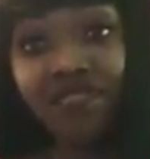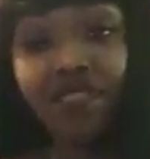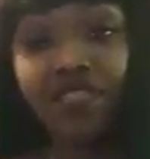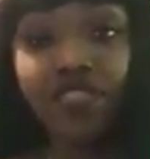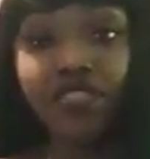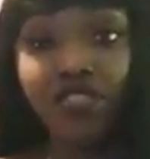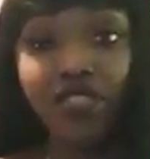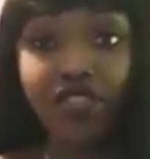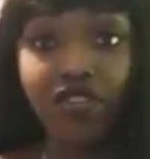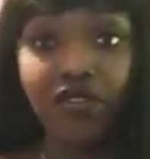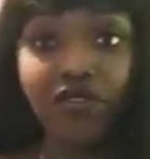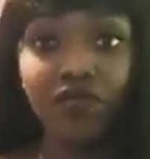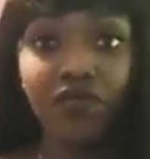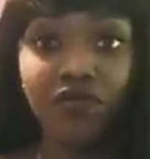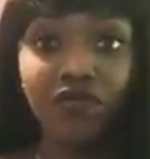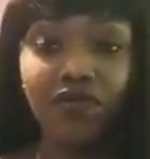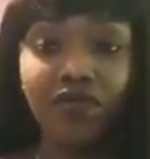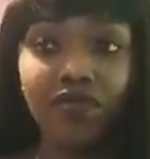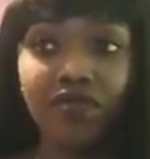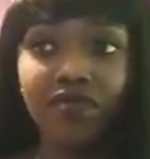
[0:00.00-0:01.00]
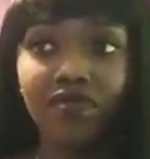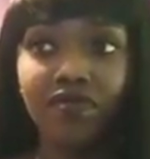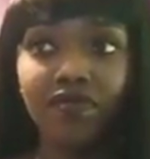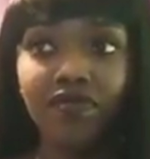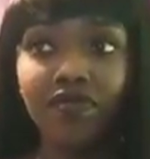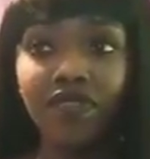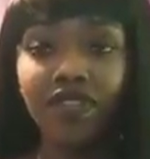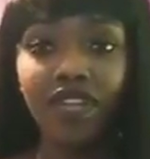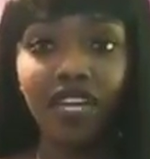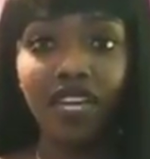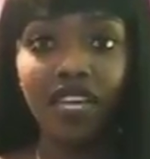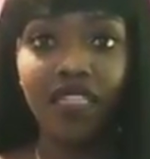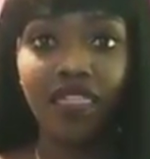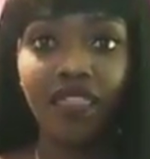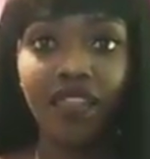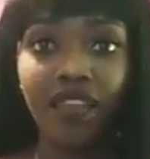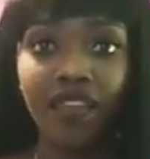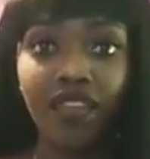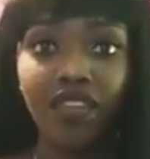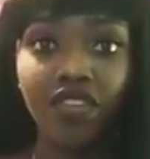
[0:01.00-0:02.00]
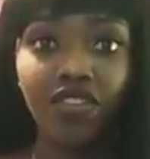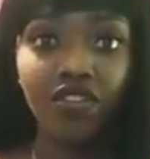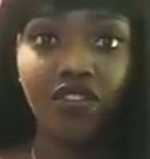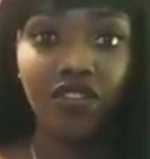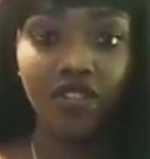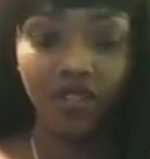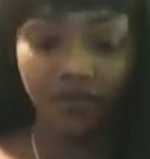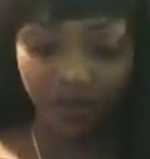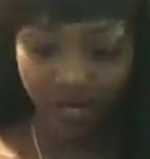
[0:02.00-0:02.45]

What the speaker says: you know, not a thing, you know what I